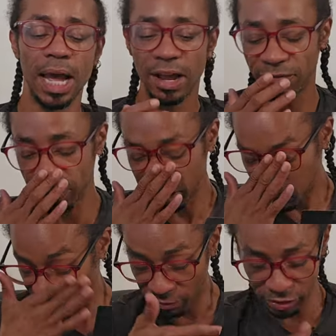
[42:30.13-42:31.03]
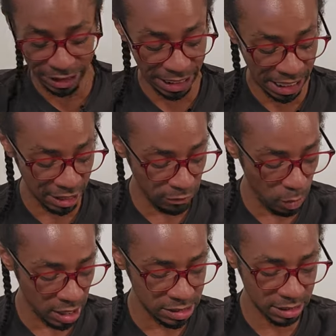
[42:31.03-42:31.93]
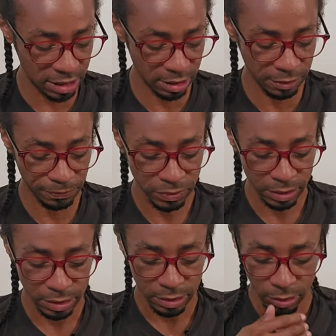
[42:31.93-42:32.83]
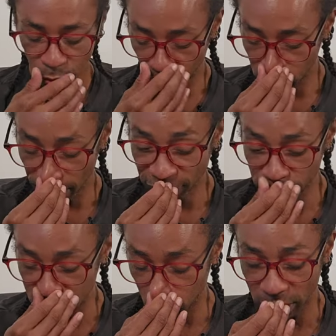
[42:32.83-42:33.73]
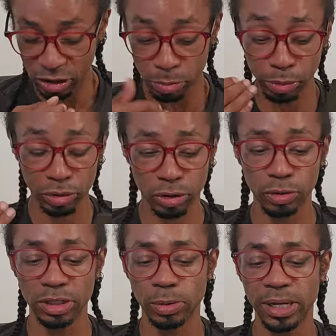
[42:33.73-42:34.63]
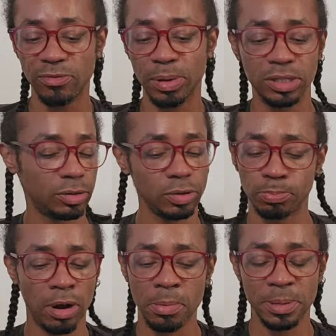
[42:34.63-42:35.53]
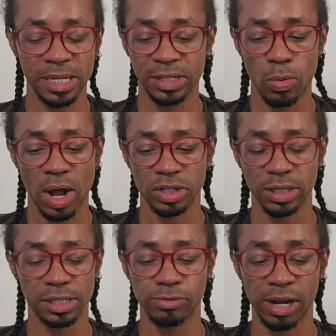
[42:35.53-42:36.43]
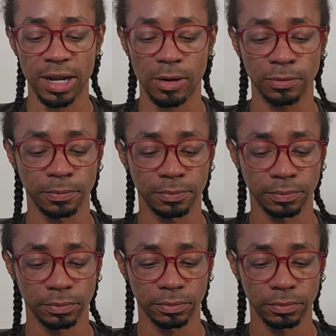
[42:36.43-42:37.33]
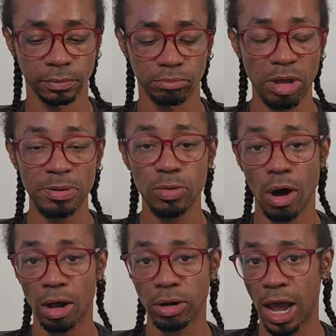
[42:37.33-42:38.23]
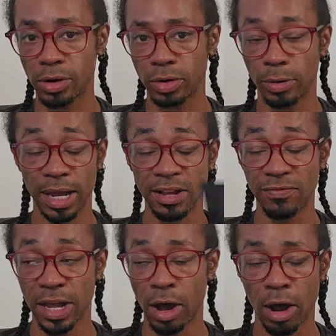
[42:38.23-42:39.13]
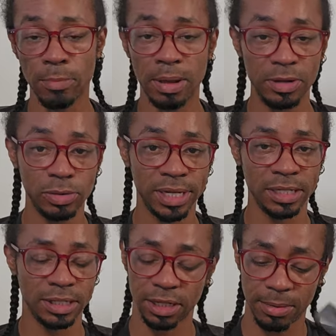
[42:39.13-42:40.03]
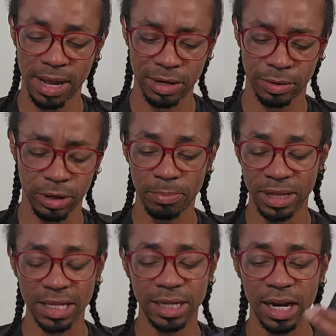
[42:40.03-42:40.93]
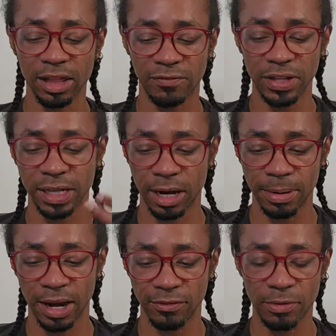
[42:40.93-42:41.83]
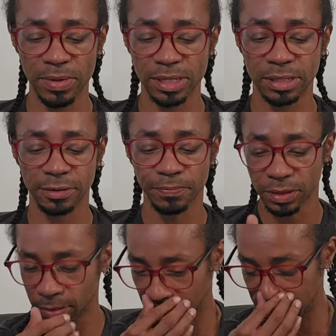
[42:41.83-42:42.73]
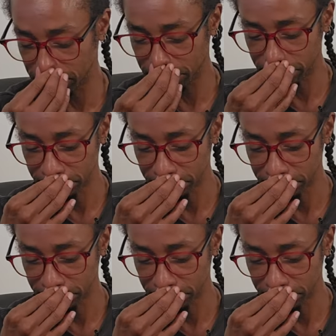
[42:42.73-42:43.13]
I feel like whomever the King of Wands here, or whomever is wanting to pursue this Queen of Pentacles, probably isn't watching this right now. Maybe you are, I don't know. And if they are, maybe you sent it to them. I don't know, but that's kind of the feeling that I'm getting from this, okay?